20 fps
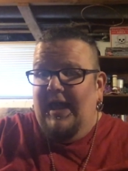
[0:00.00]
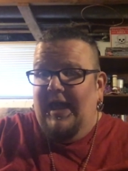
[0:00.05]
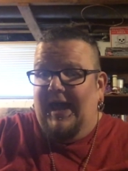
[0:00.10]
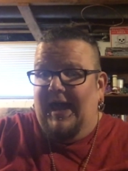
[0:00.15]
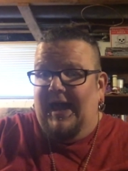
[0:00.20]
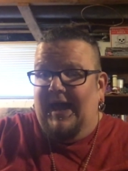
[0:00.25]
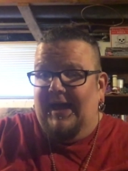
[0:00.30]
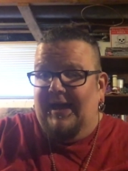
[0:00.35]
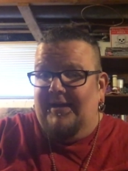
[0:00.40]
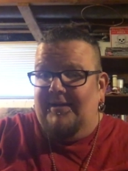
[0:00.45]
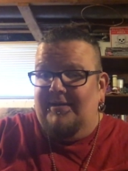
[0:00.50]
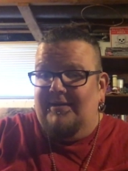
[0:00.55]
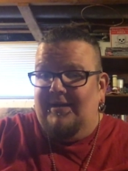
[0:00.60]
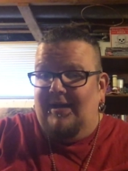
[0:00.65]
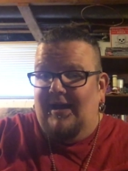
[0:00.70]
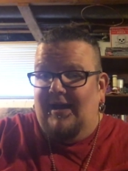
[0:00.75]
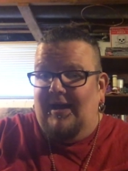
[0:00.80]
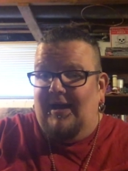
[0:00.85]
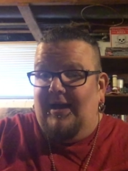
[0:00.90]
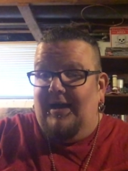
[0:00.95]
And
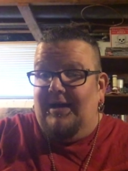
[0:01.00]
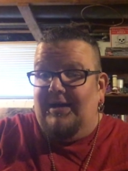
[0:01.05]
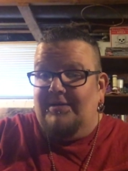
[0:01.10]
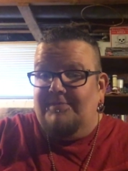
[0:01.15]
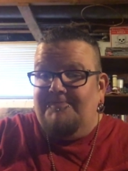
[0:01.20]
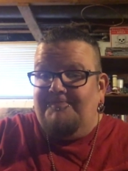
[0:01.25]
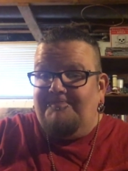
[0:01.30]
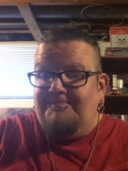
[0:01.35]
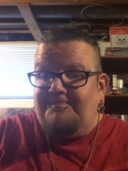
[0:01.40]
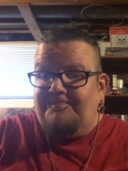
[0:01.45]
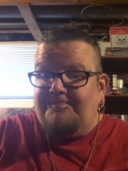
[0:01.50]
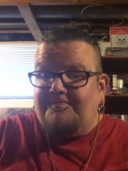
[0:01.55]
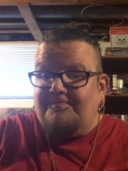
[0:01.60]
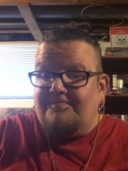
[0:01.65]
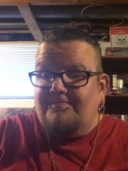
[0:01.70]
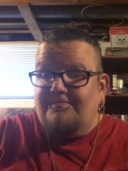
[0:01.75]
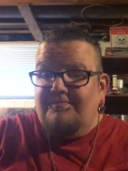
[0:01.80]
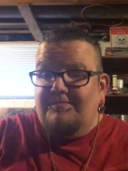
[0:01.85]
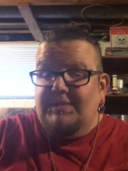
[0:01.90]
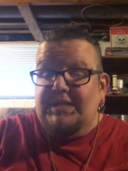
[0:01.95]
uh,
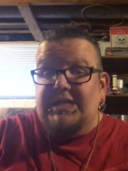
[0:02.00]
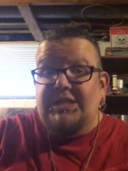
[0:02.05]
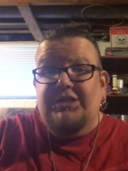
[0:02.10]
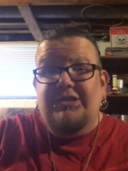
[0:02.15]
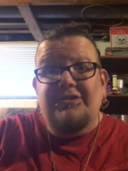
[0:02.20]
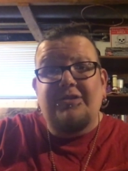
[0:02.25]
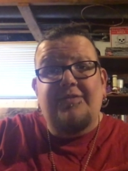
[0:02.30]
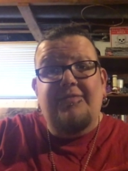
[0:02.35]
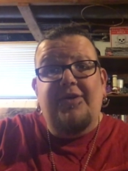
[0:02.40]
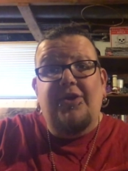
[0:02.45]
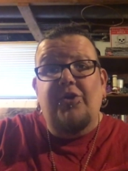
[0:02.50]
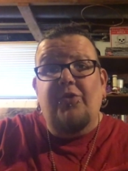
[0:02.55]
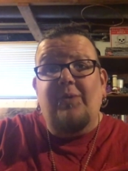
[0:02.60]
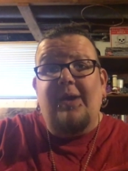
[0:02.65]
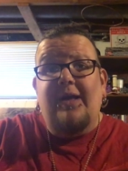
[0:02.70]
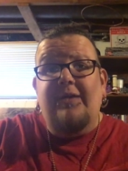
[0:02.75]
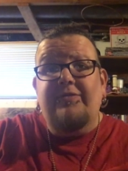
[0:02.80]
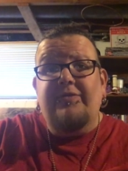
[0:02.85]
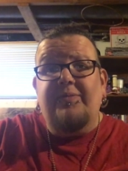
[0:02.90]
share the video around.